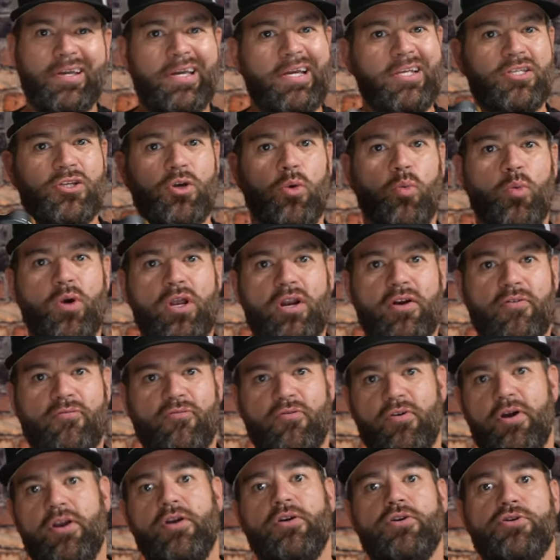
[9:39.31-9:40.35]
it's a winner
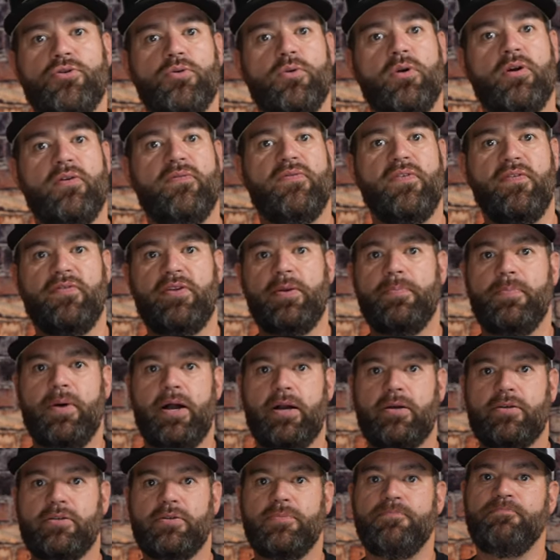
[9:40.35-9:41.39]
for under
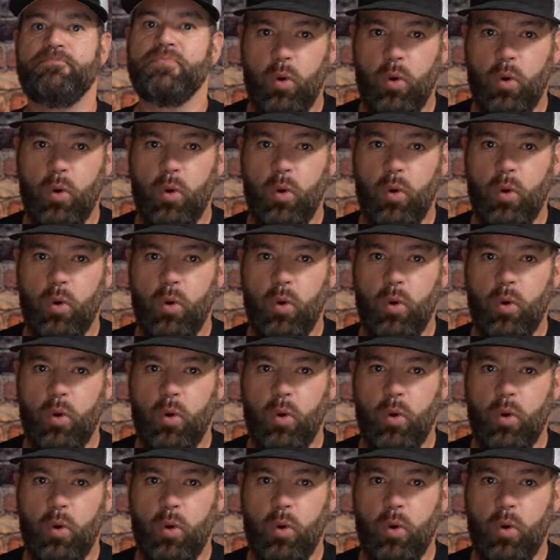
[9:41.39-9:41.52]
$250.